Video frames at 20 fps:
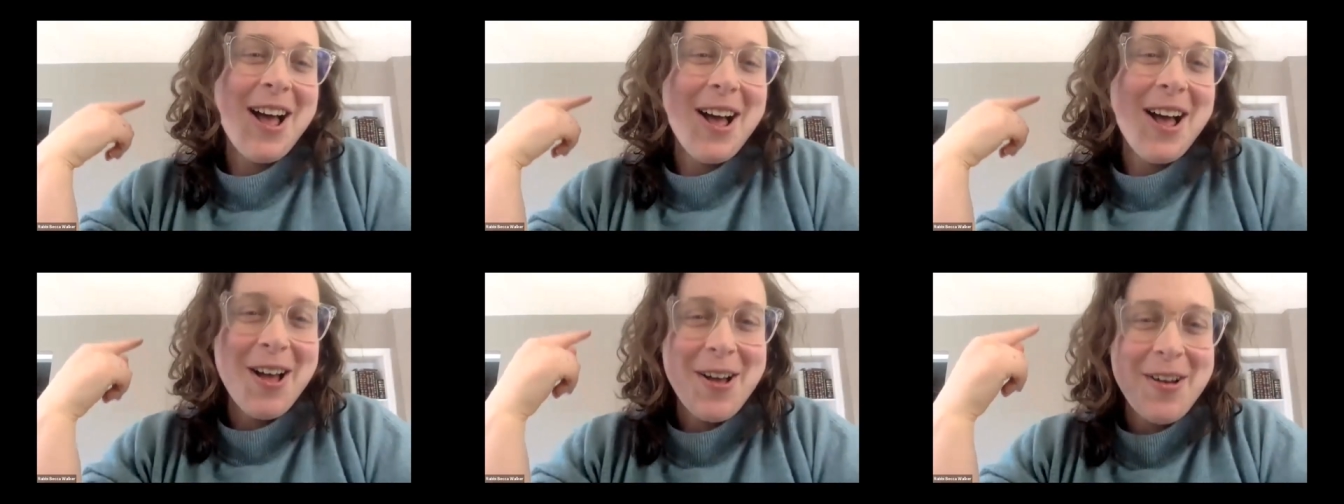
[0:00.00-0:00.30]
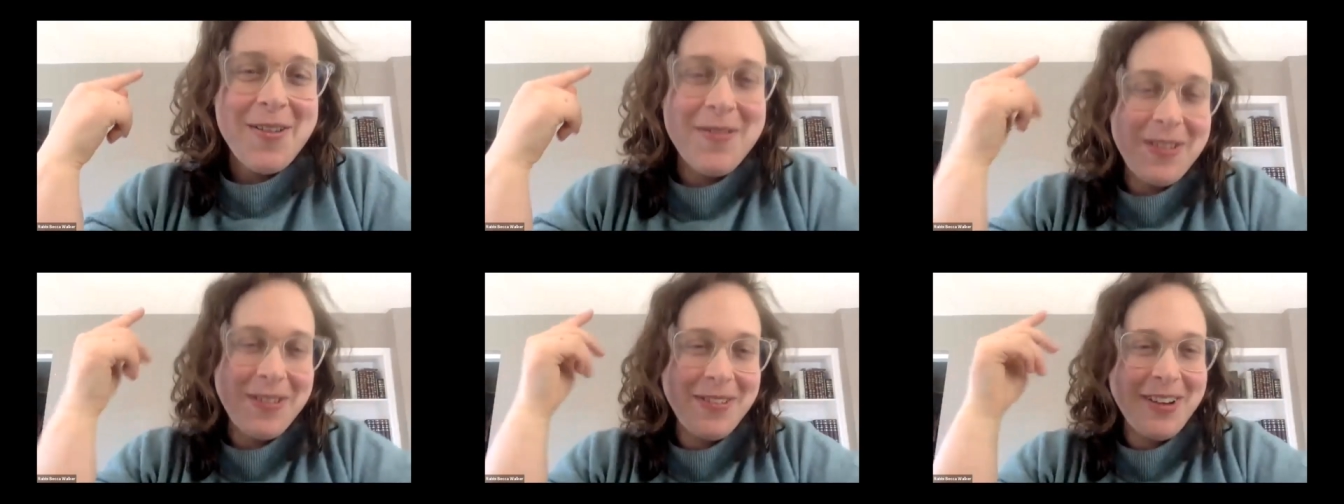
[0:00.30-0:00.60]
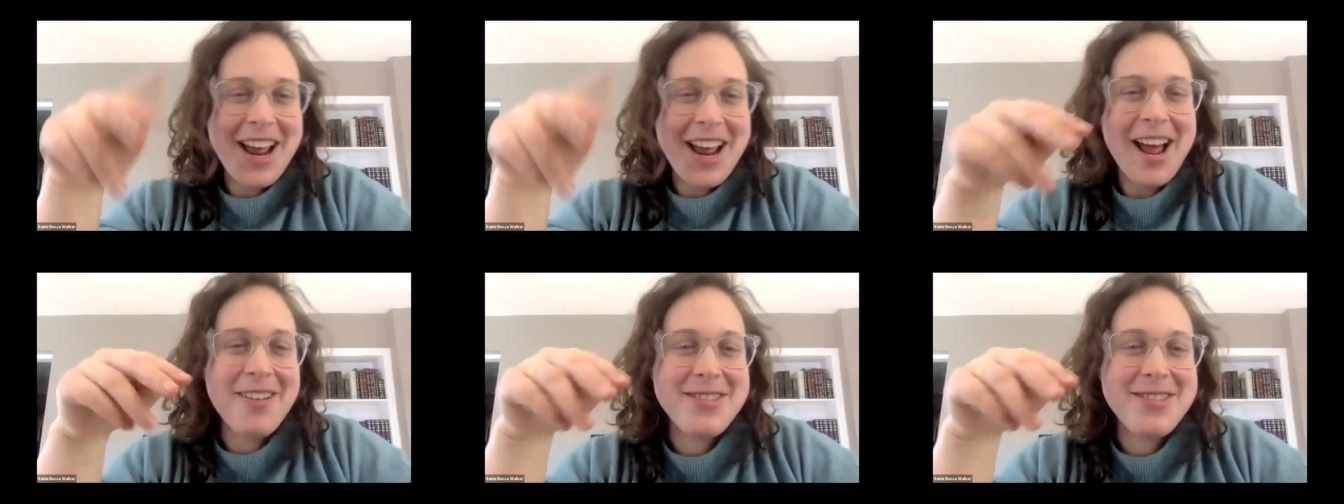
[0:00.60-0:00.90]
um,
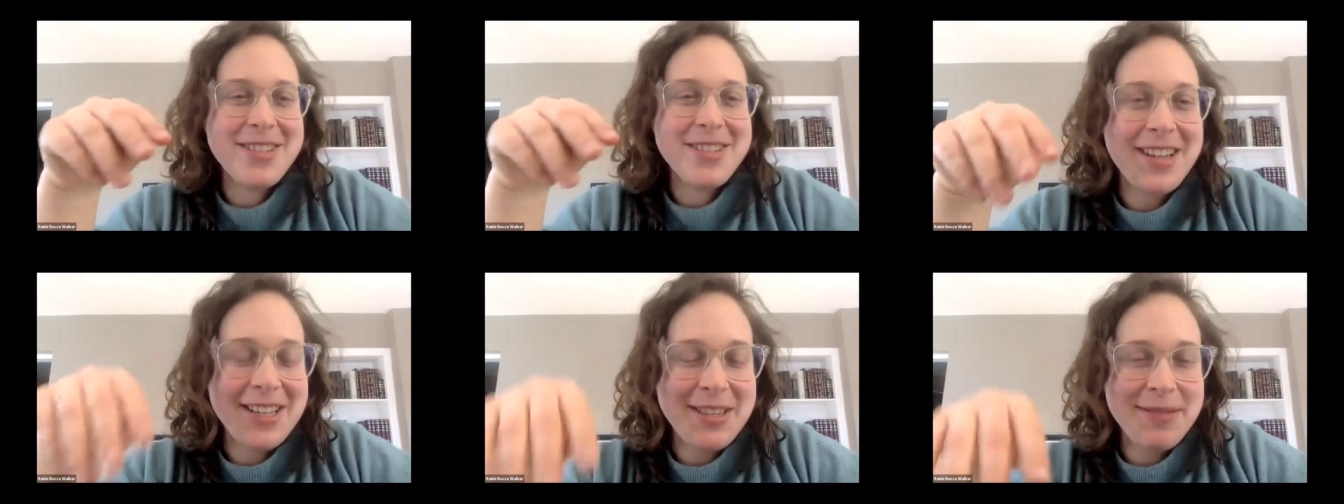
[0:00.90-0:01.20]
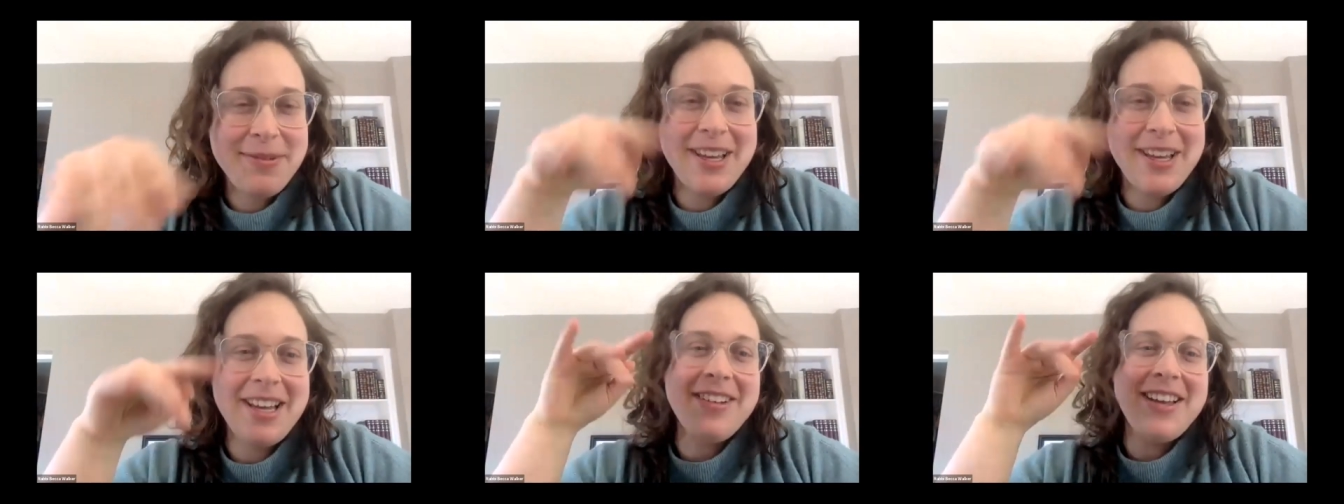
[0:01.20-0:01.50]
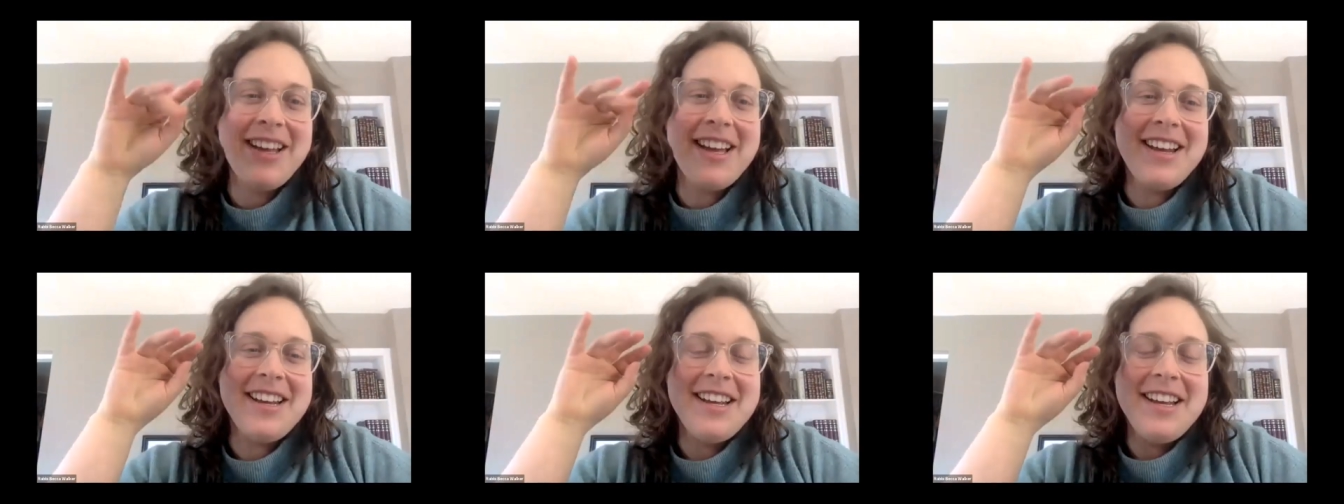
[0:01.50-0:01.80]
right after the ninth plague, we
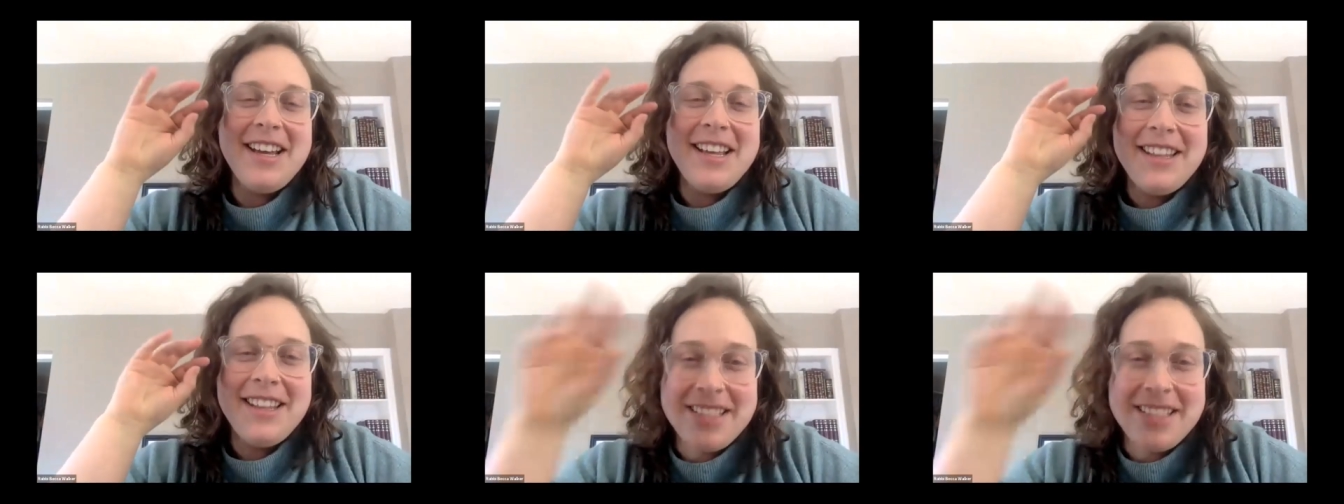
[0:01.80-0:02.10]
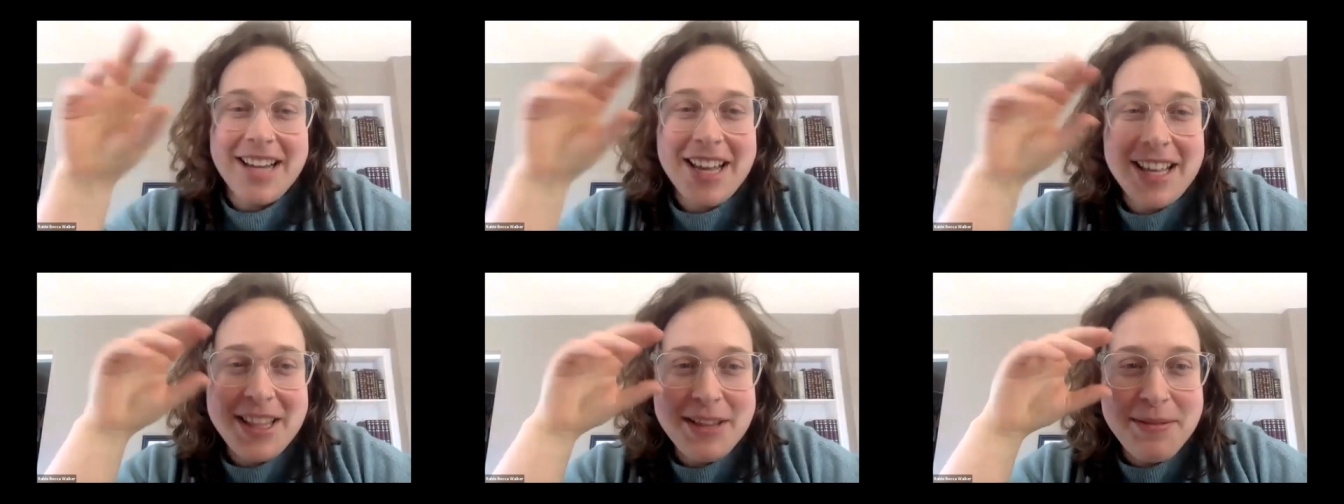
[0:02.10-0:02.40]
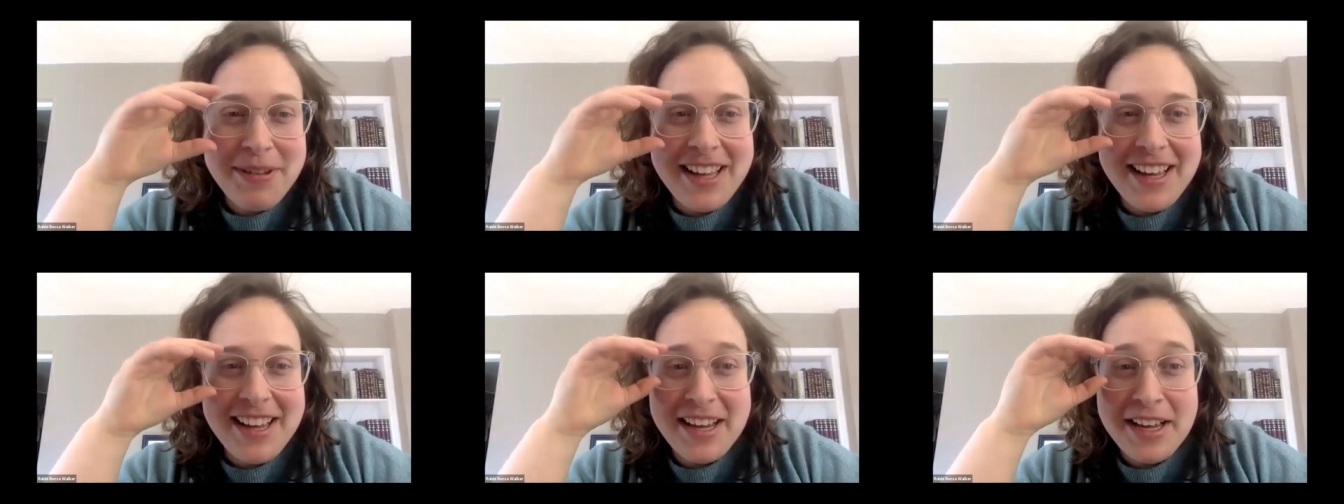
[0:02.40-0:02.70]
get the tenth
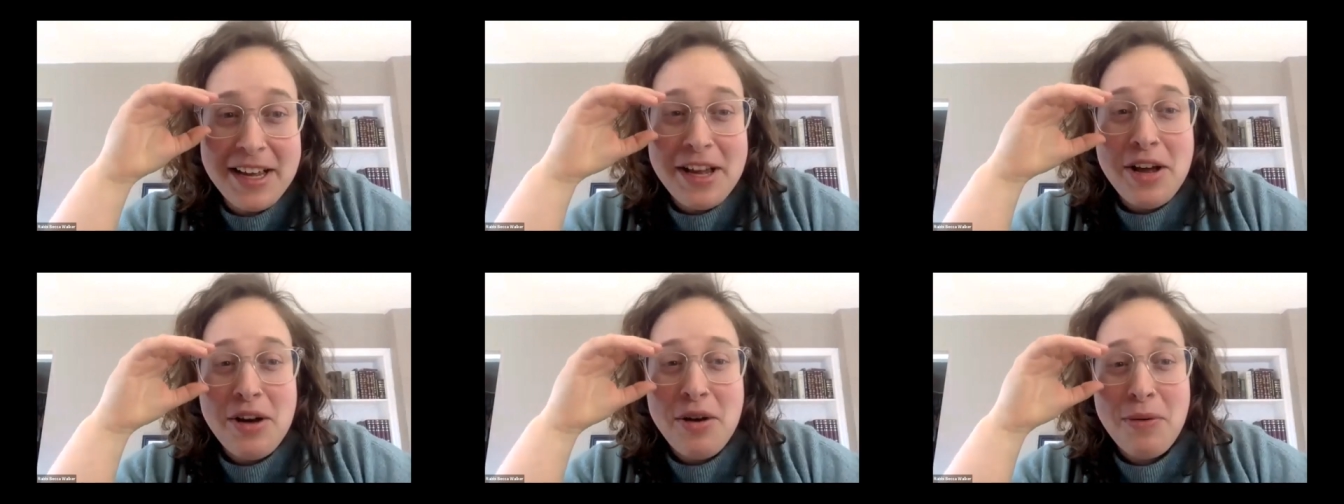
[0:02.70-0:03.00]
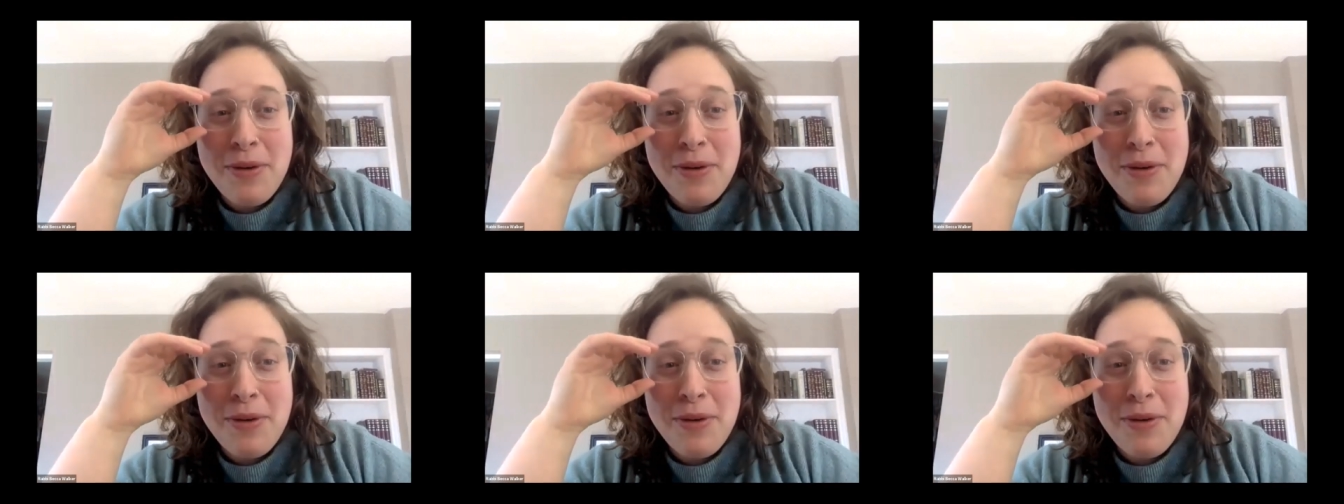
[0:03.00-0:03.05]
plague,